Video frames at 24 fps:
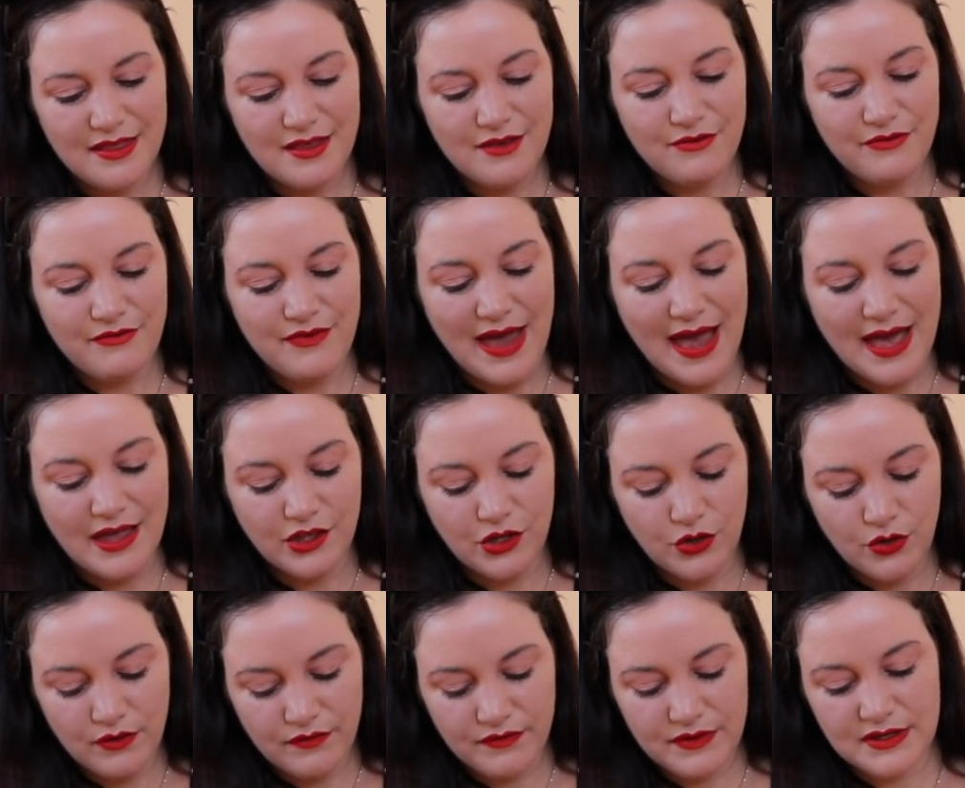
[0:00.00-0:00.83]
The
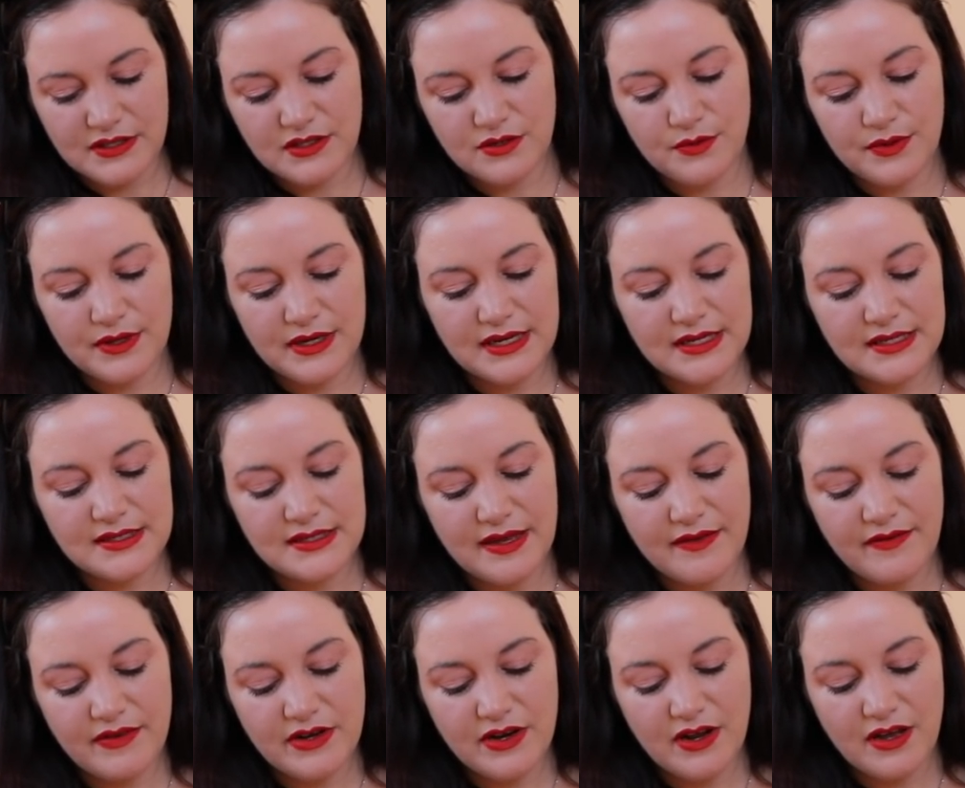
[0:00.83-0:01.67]
value of this one is
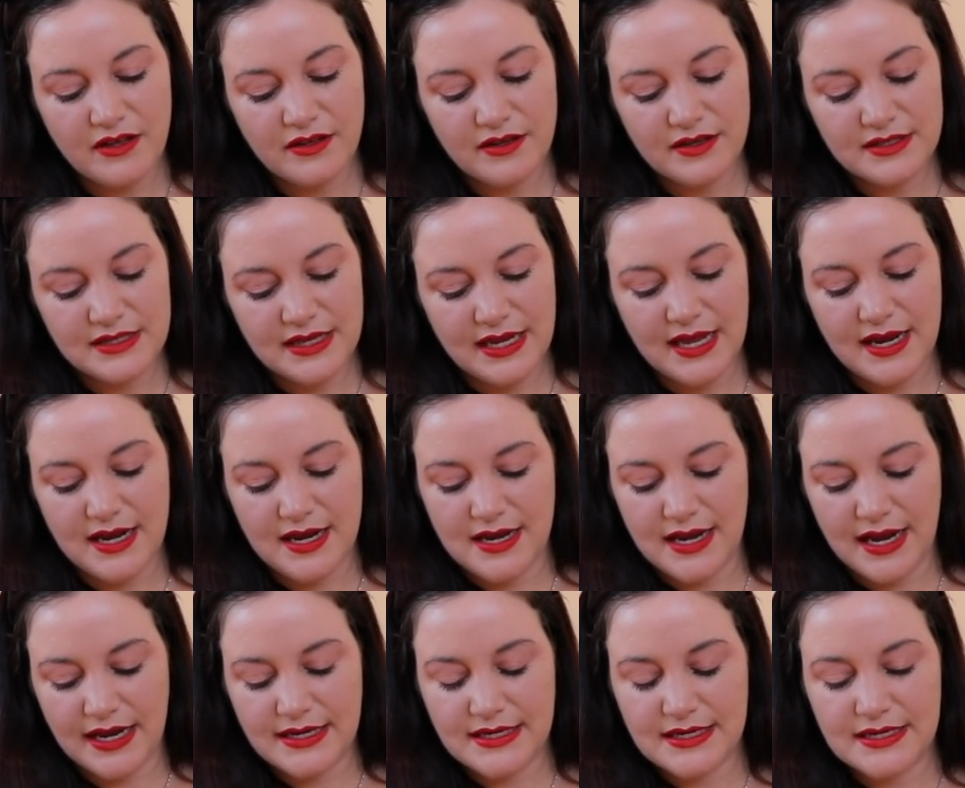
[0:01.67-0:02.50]
seven dollars
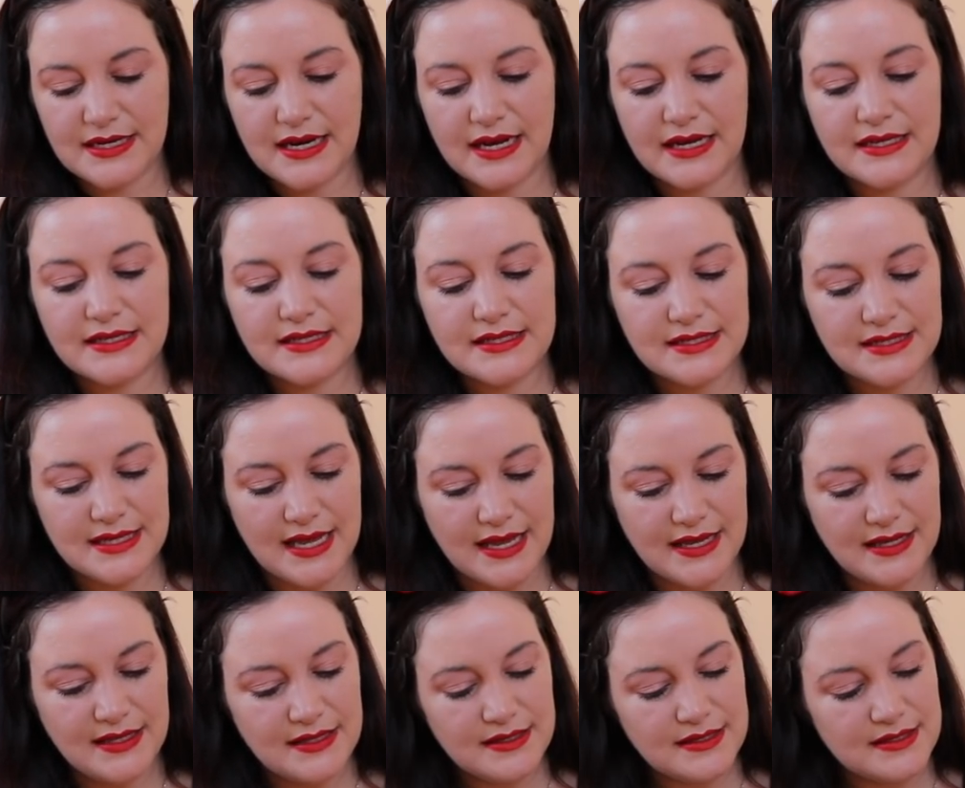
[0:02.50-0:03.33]
and ninety-nine
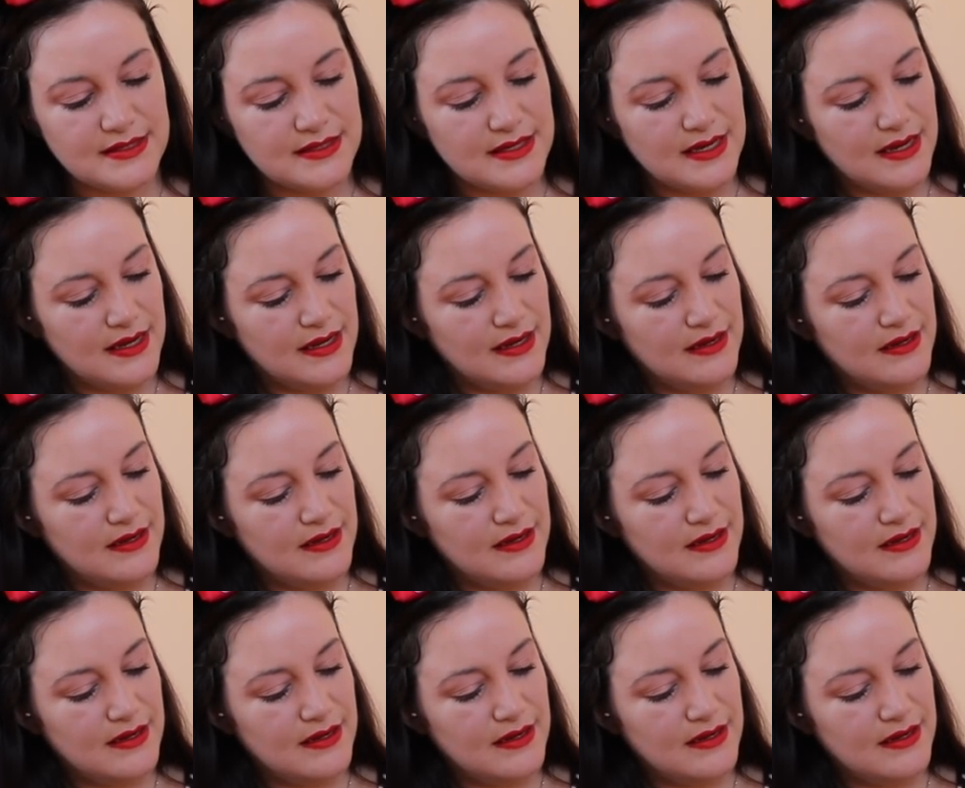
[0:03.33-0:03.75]
cents.